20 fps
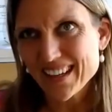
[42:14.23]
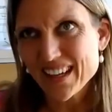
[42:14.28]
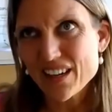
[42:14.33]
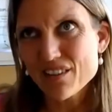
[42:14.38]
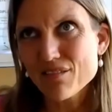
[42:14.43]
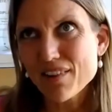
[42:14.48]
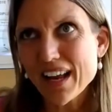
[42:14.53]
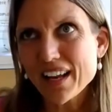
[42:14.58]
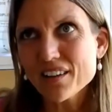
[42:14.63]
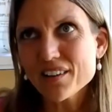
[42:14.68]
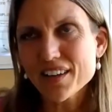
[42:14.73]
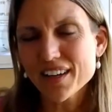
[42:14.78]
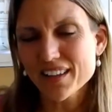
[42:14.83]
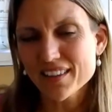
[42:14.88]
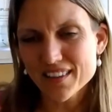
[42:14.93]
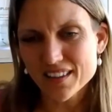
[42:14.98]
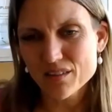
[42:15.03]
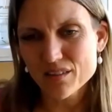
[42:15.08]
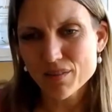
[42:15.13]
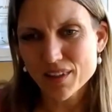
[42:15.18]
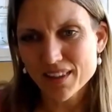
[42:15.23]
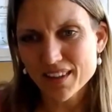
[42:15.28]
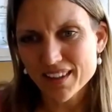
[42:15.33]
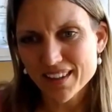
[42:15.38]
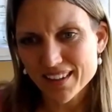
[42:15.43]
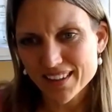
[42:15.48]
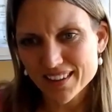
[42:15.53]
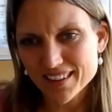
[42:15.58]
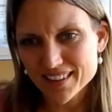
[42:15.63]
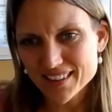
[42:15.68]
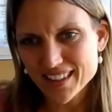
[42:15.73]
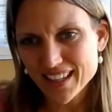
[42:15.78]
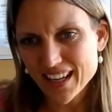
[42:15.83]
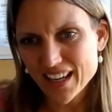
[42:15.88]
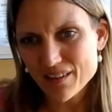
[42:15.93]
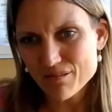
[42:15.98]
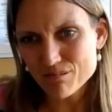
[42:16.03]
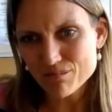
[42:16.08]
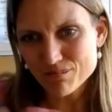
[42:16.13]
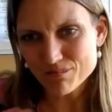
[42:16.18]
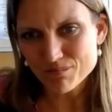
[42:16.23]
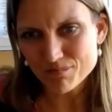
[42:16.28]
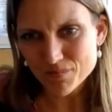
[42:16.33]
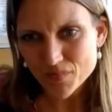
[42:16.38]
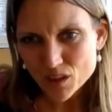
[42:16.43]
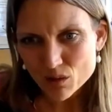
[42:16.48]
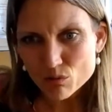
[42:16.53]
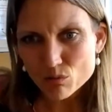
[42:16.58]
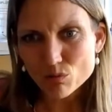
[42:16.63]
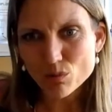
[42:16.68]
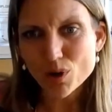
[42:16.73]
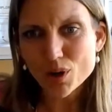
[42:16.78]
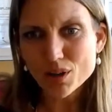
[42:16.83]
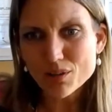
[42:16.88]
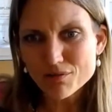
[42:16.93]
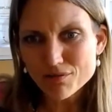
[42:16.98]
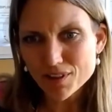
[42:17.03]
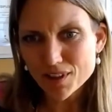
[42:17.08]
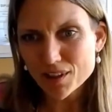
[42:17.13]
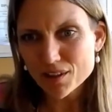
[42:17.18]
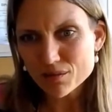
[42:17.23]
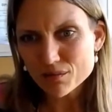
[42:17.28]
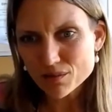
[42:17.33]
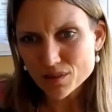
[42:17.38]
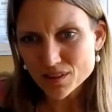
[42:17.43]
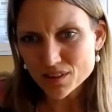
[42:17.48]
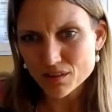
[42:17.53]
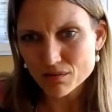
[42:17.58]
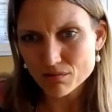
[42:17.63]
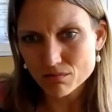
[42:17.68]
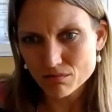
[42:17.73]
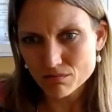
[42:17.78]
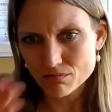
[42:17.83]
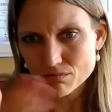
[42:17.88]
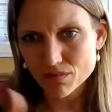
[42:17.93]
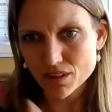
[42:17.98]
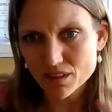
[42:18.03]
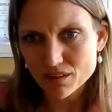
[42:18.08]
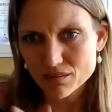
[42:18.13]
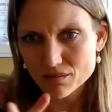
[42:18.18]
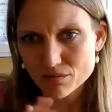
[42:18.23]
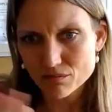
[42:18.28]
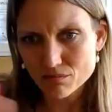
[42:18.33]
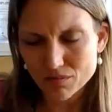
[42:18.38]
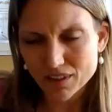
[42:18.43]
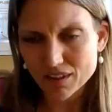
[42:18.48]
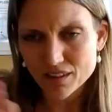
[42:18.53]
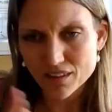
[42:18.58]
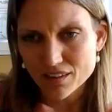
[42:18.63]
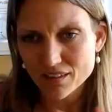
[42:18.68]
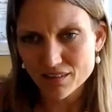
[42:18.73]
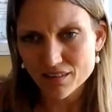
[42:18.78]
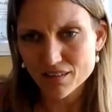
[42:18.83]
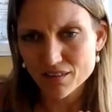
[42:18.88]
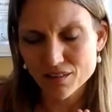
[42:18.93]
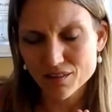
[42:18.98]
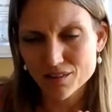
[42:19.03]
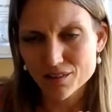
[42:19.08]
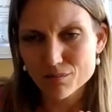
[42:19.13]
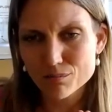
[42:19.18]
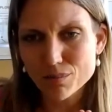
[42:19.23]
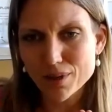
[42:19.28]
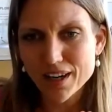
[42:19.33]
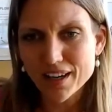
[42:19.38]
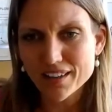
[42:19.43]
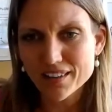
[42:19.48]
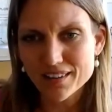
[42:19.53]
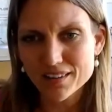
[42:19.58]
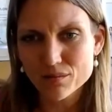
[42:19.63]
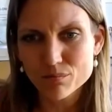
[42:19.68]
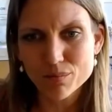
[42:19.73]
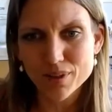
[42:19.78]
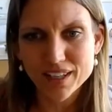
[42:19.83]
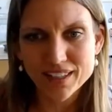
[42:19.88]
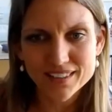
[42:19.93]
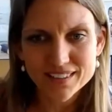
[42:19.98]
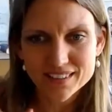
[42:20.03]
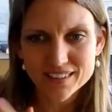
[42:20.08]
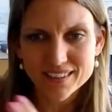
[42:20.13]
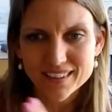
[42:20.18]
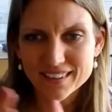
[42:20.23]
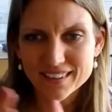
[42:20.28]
evaluate them in the same workflow. So we do Python-based